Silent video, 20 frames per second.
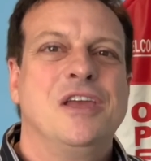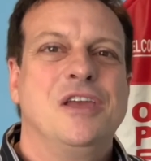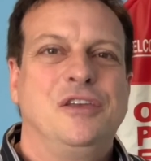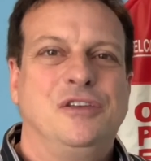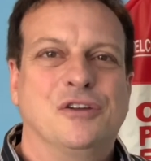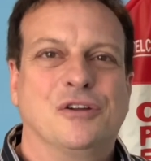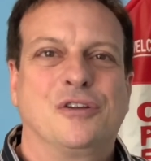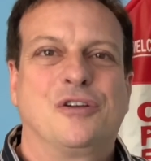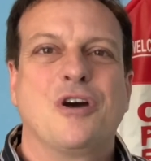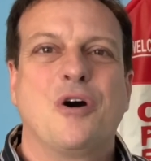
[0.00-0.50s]

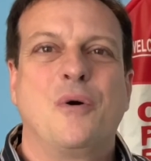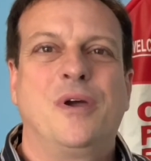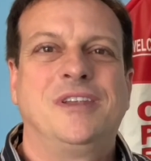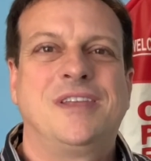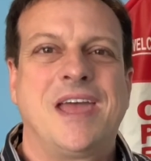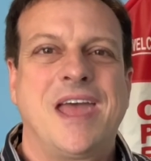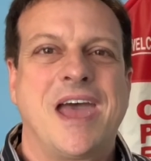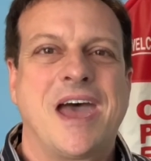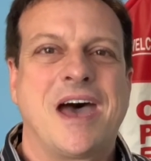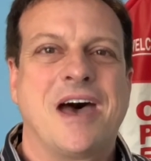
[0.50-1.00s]
you're going to
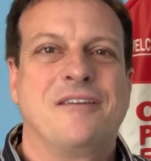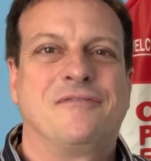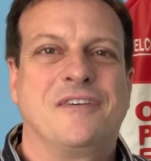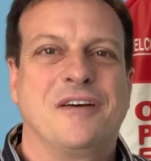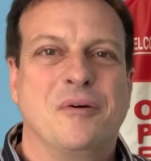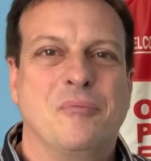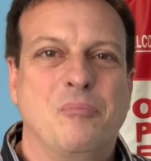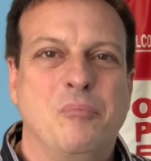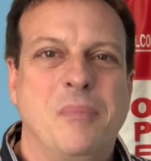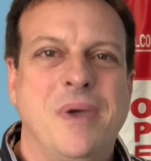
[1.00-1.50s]
have
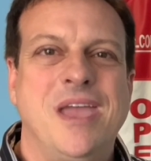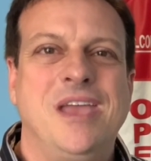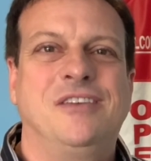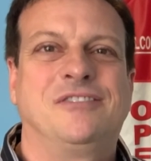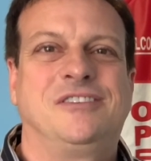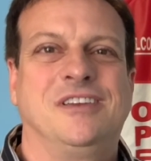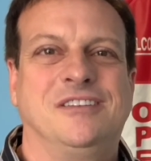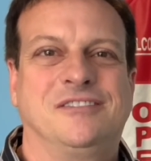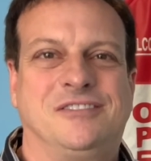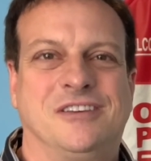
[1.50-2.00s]

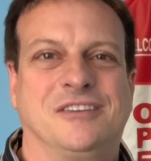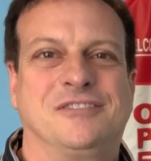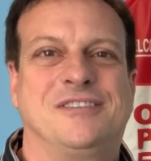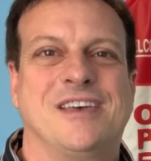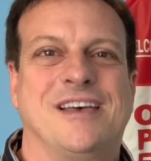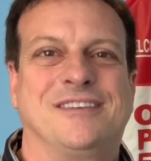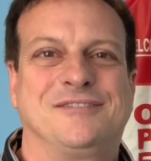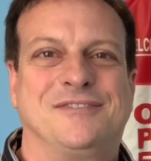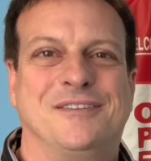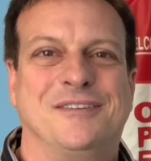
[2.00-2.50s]
amazing
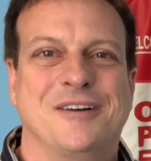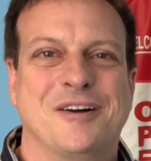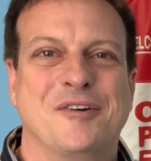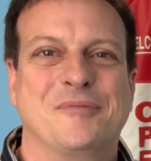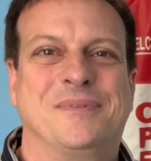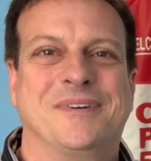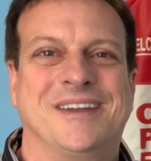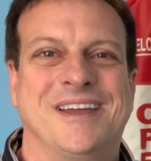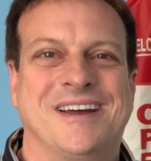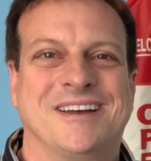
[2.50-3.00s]
successful
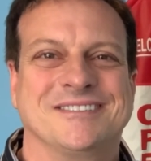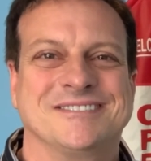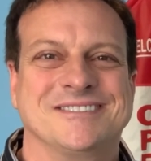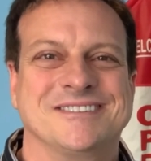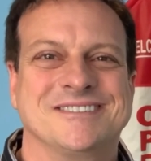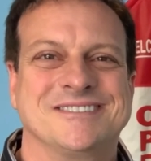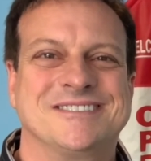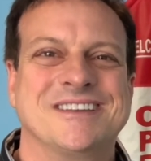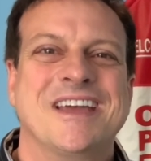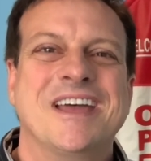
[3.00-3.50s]
open
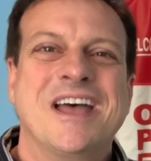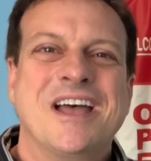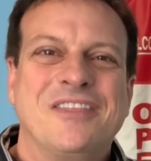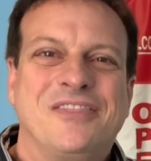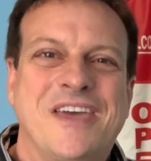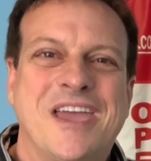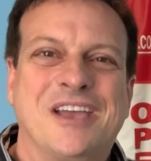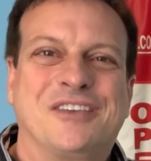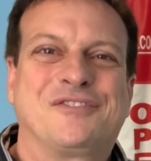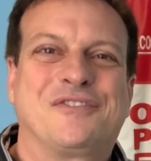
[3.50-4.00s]
houses.
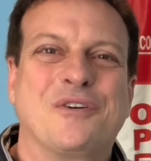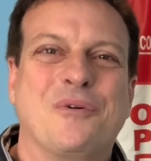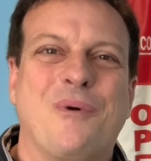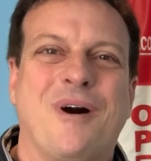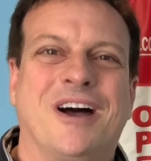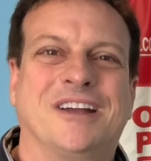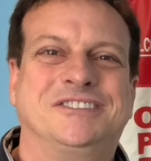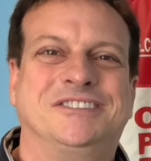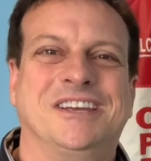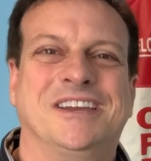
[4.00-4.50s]
Thanks for
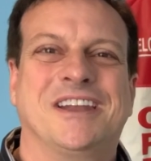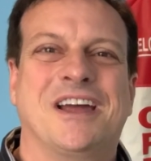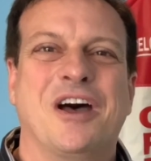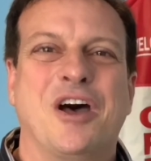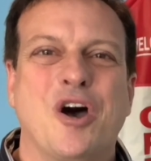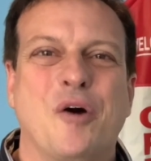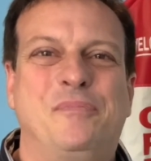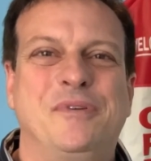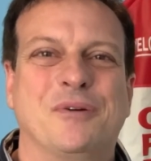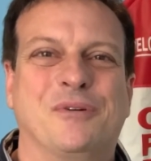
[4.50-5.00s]
watching. I
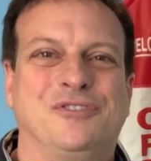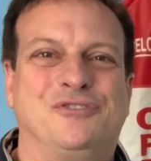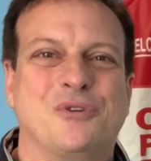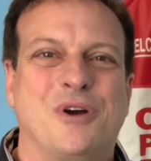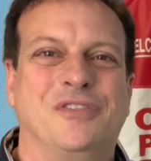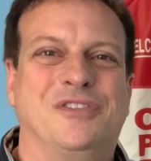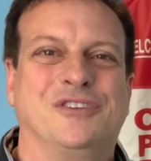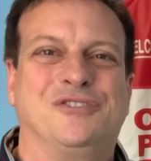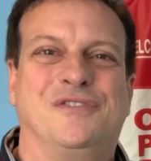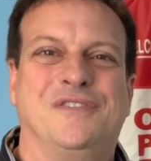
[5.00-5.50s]
hope you
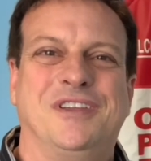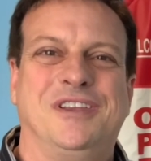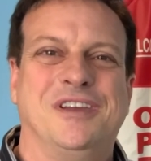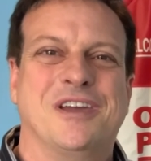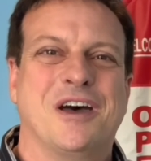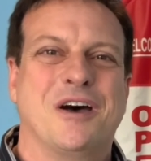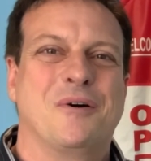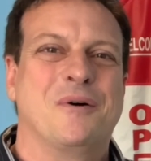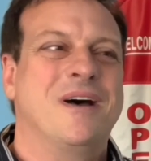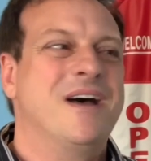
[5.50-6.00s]
enjoyed this
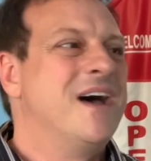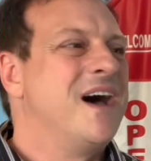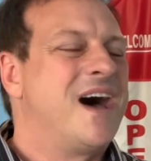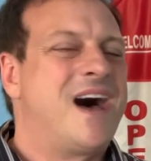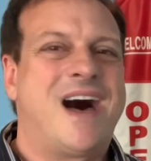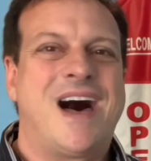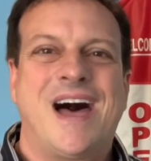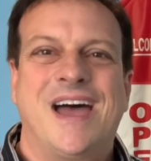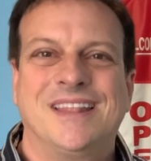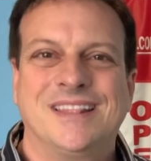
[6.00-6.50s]
video.
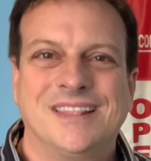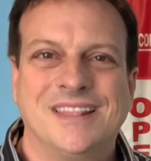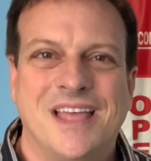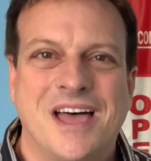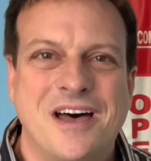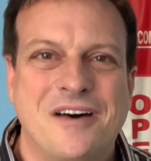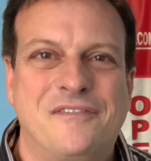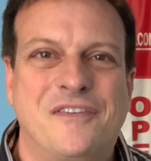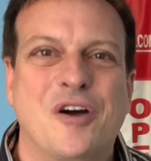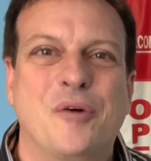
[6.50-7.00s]
I
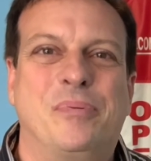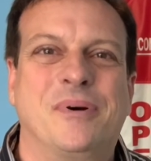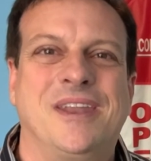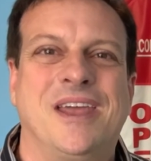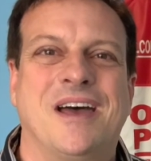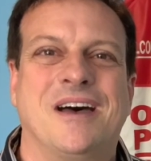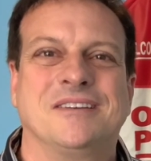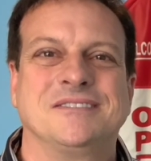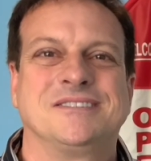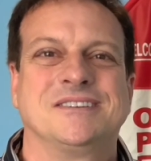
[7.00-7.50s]
love open
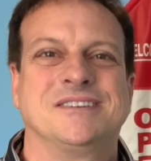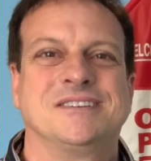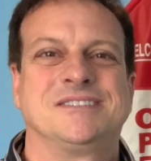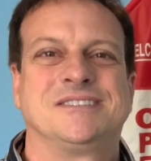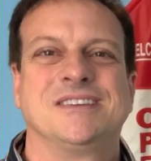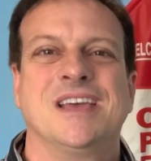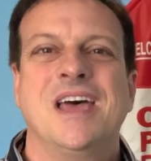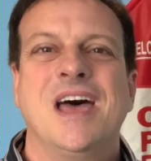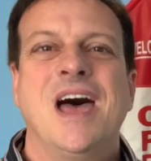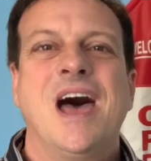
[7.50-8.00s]

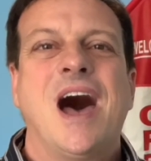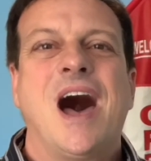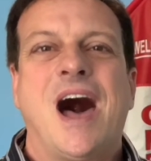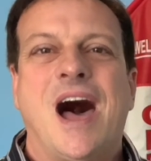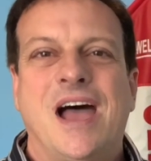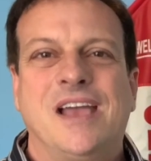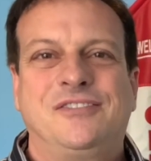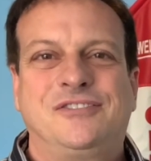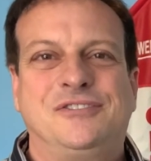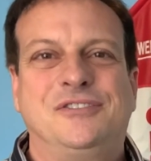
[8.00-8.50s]
houses.
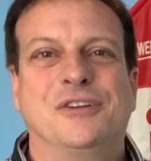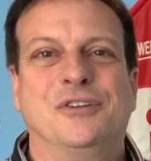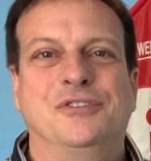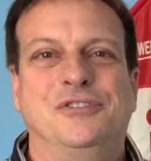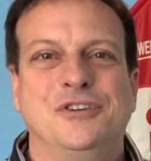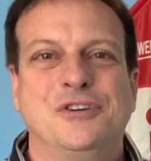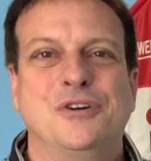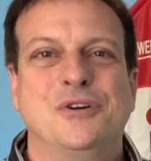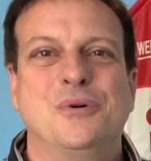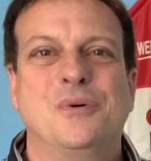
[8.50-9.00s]
I still
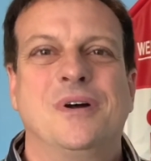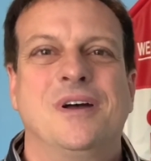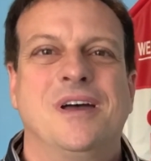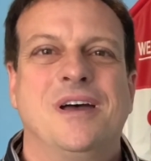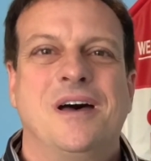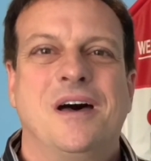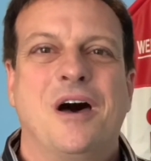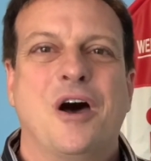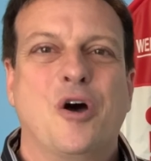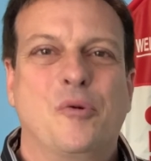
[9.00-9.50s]
do
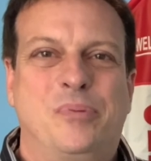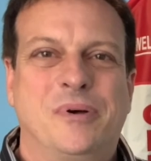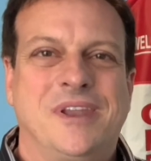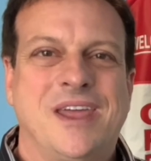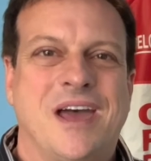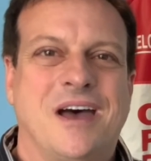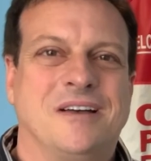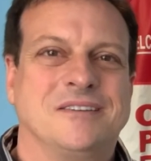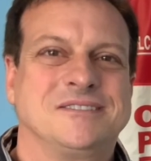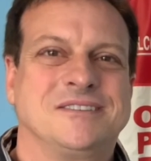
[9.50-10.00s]
open
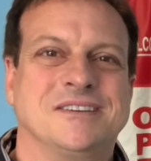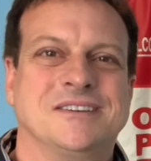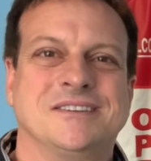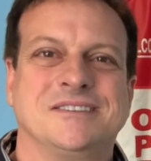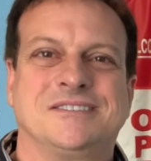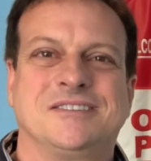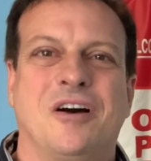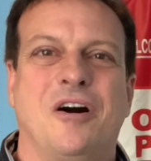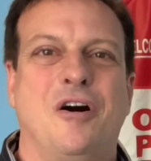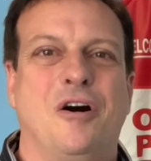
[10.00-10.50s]

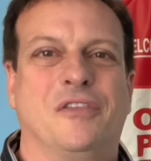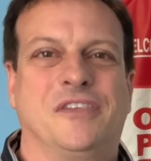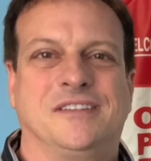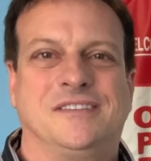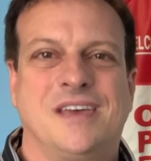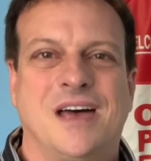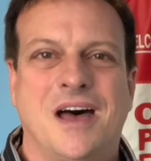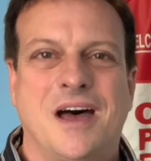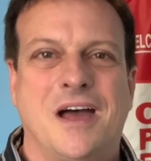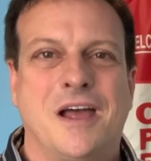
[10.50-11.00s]
houses all the
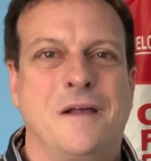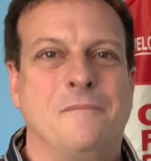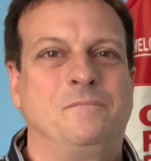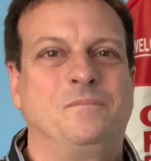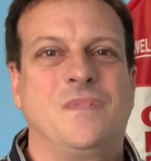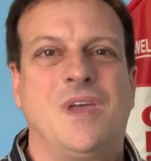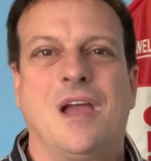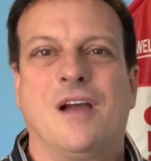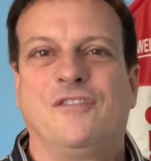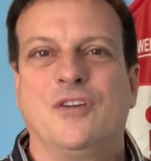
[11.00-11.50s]
time.
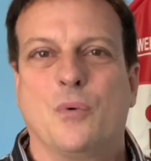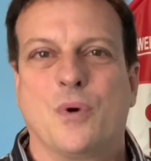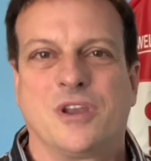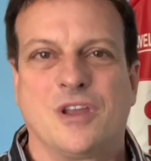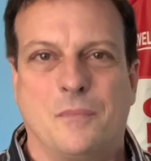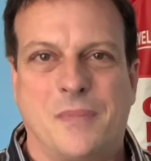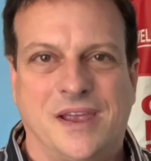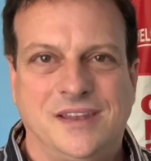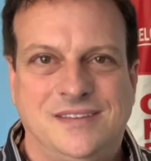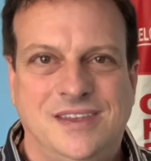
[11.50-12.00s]
Everyone
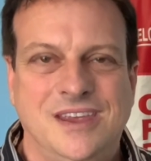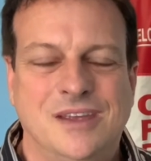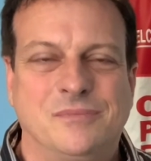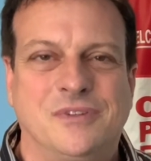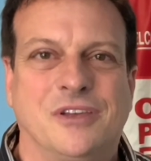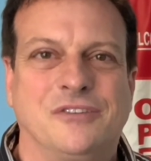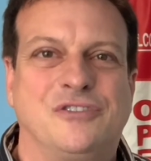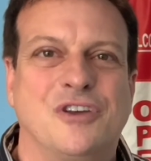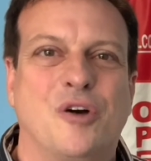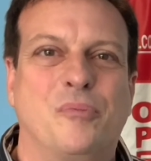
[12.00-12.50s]
on my team
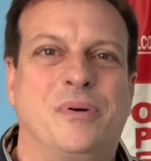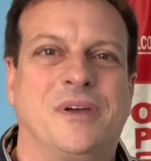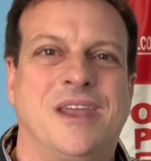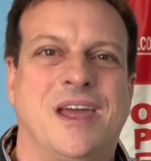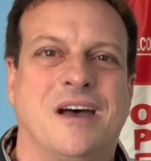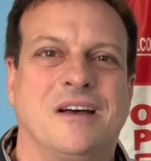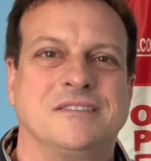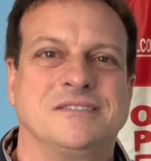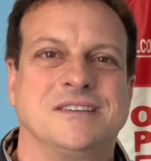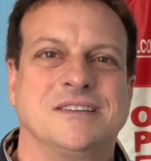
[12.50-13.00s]
does open
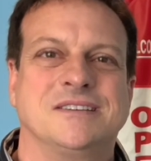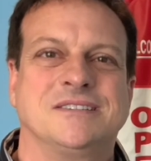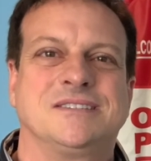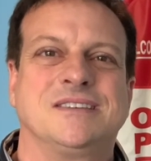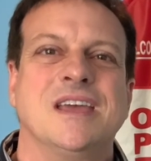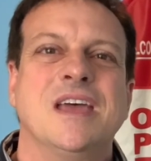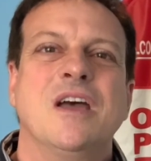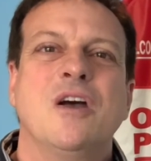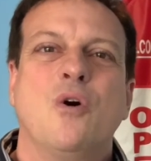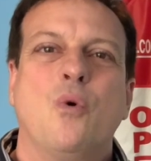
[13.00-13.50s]

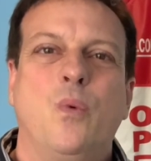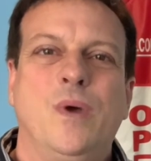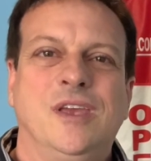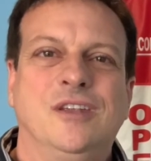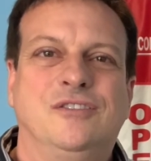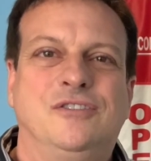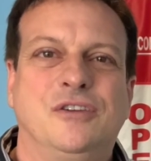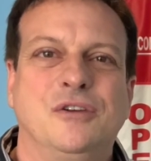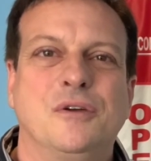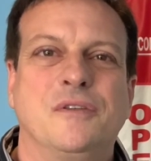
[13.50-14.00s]
houses. We
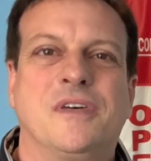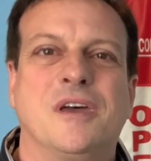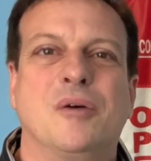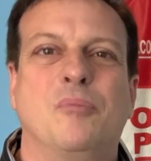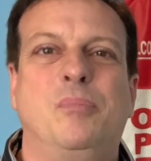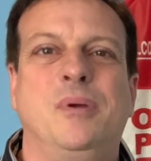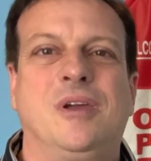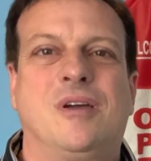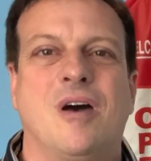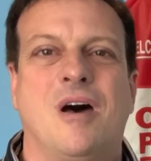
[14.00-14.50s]
do them
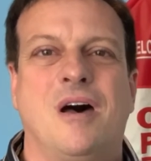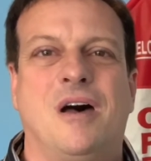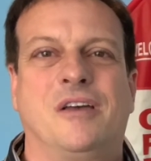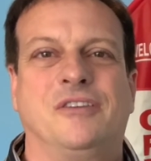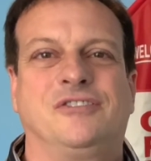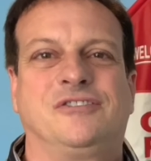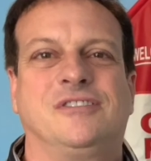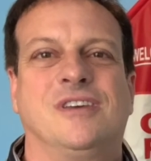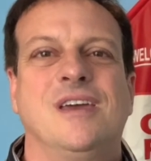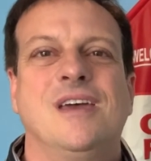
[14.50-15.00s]

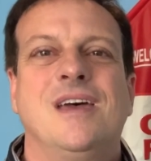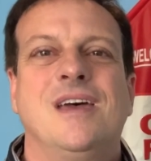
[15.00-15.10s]
because